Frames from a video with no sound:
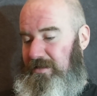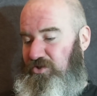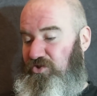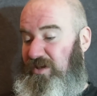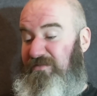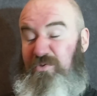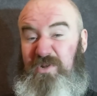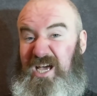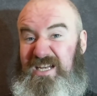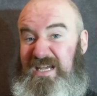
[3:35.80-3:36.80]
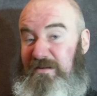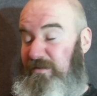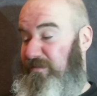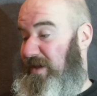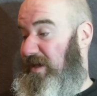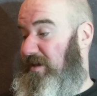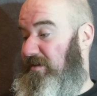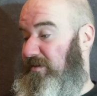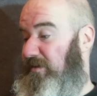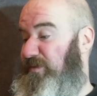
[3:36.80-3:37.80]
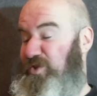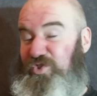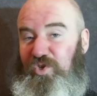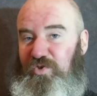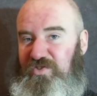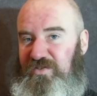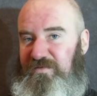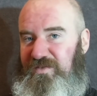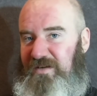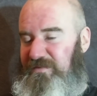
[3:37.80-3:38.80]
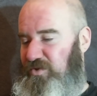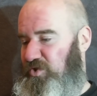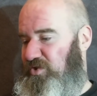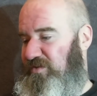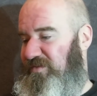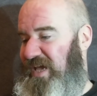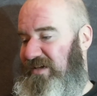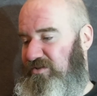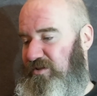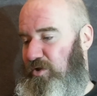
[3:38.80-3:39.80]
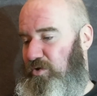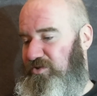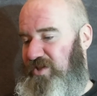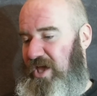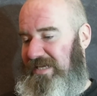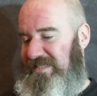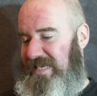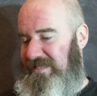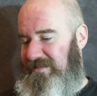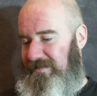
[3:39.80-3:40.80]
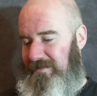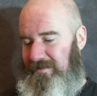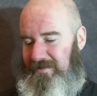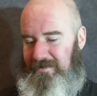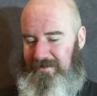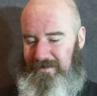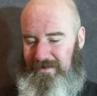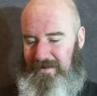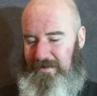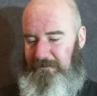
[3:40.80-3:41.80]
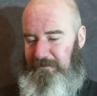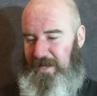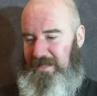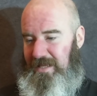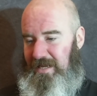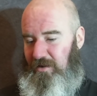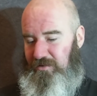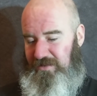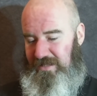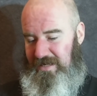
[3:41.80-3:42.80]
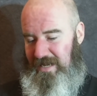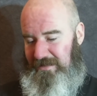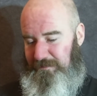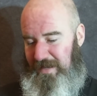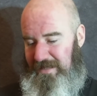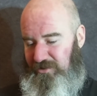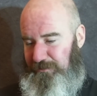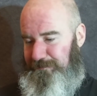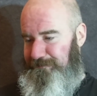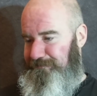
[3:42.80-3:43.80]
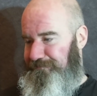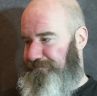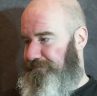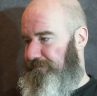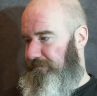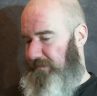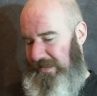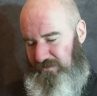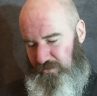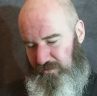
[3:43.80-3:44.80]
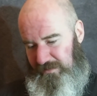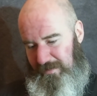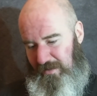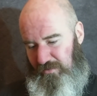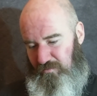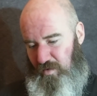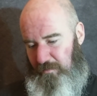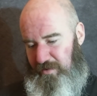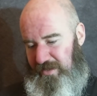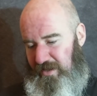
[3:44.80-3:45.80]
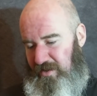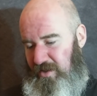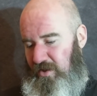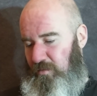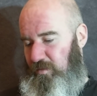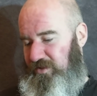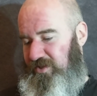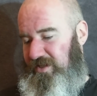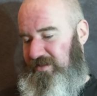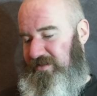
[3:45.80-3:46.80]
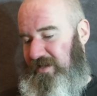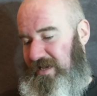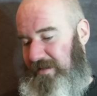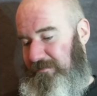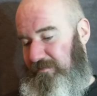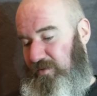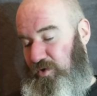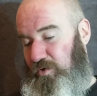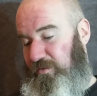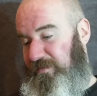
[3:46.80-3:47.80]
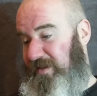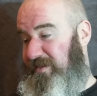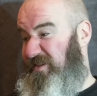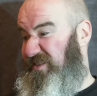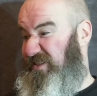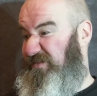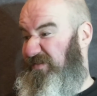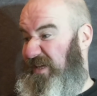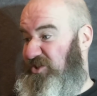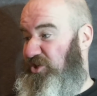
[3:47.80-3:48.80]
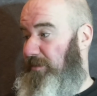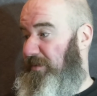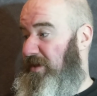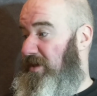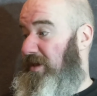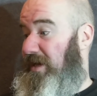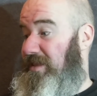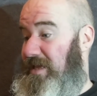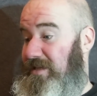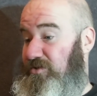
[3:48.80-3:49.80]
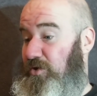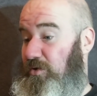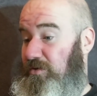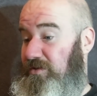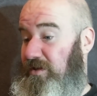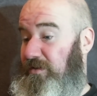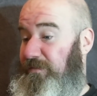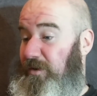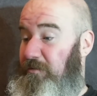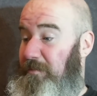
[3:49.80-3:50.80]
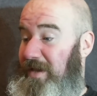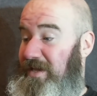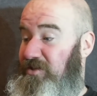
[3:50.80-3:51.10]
it's just giving you an idea of the different sorts of Chaos Lords that exist. And then onto the next page, it talks about the Rotbringer, which is Lord Feltheus's flagship. And then it talks on the following